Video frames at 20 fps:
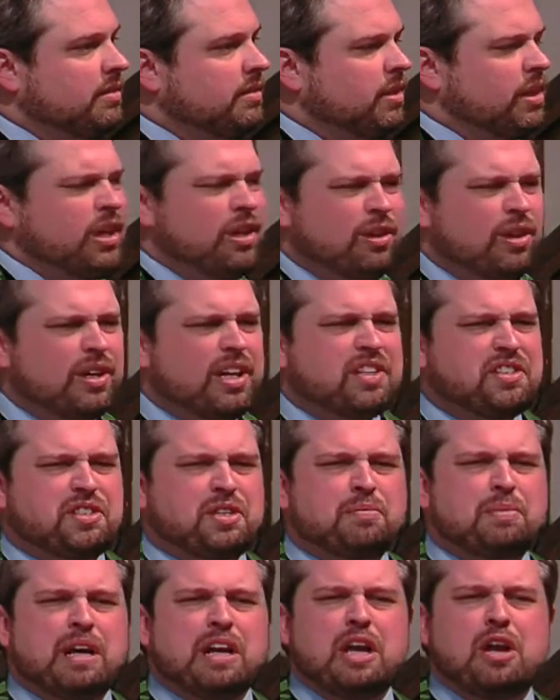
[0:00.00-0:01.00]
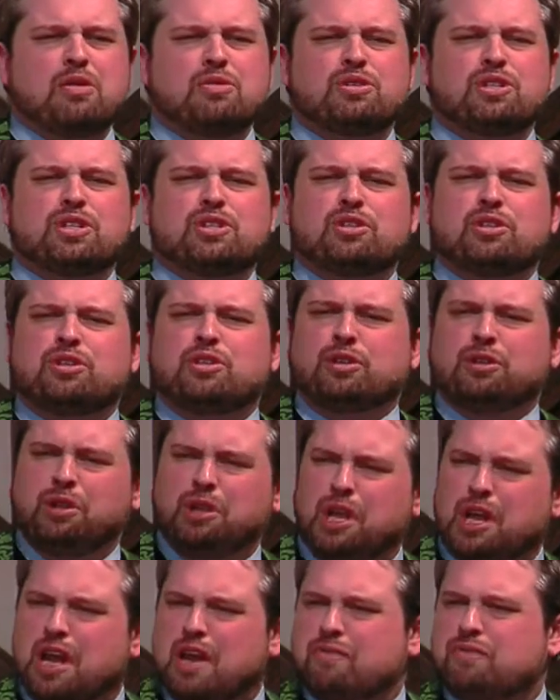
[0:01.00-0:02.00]
Or you look at somebody who just
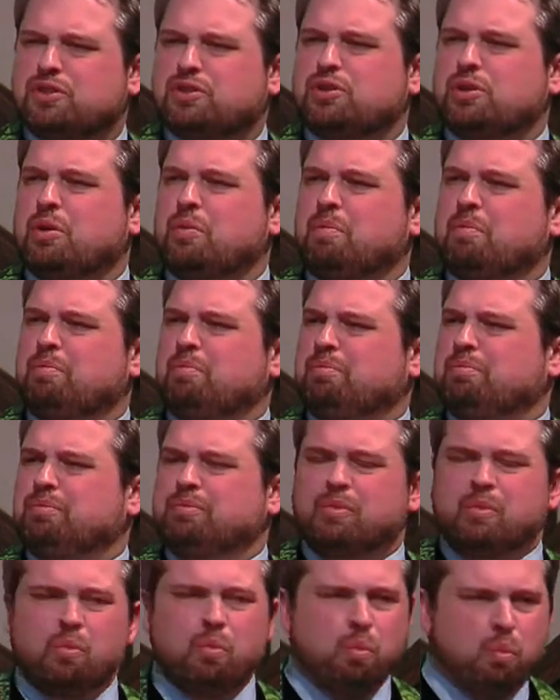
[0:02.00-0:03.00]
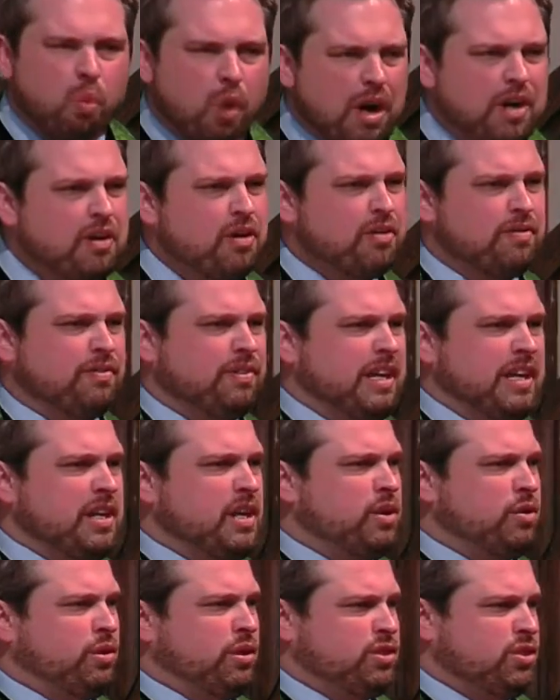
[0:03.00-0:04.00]
lives so wonderfully the
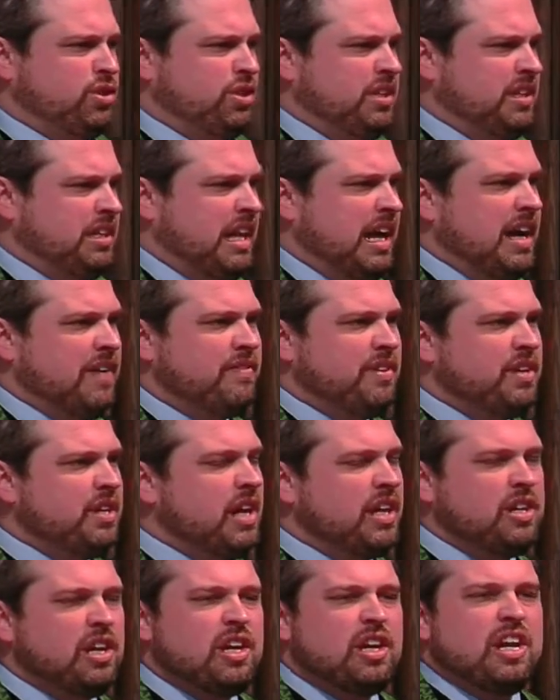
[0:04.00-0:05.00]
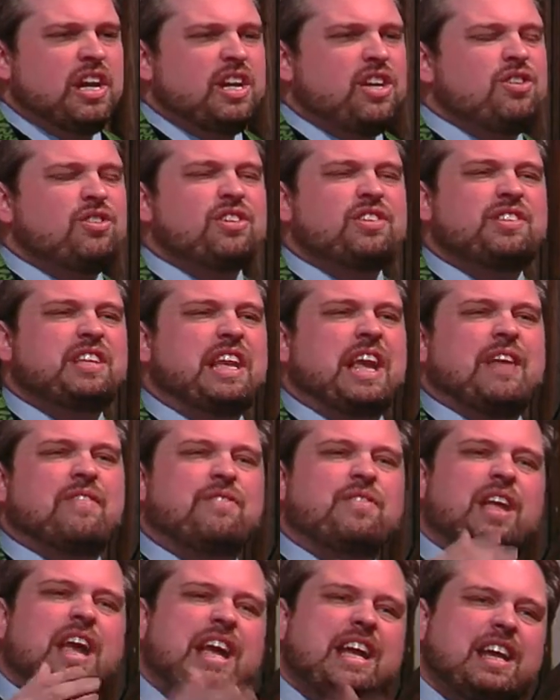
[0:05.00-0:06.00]
Christian life, and you just think,
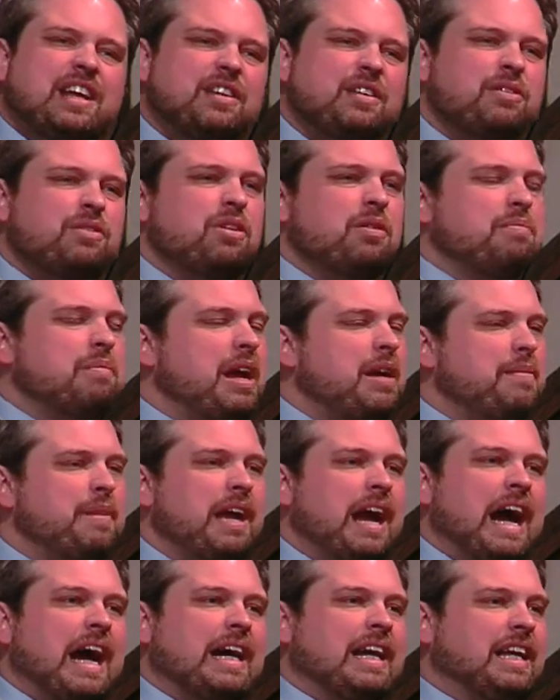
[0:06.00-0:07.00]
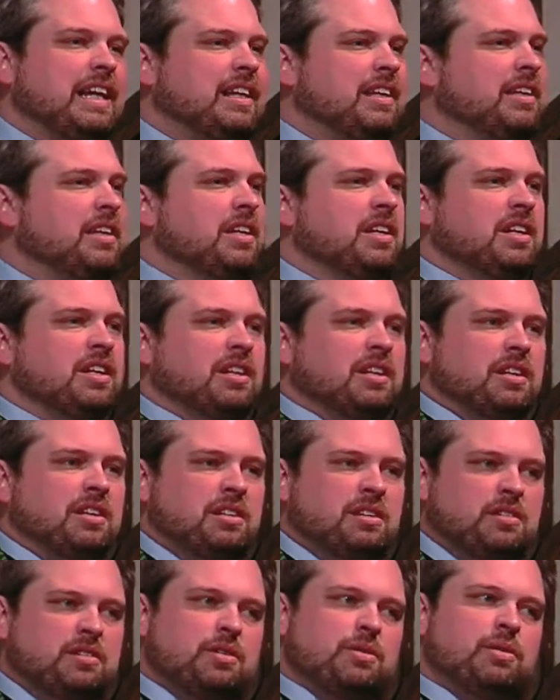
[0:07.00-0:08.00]
If they can do it, maybe I can
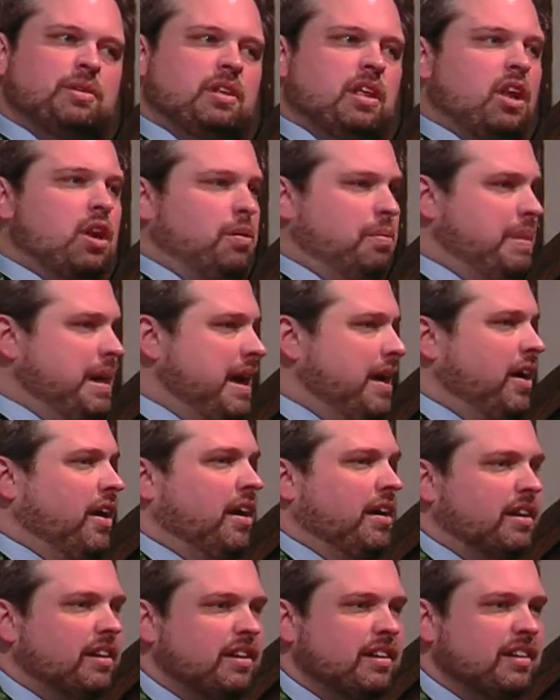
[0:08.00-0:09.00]
do a little better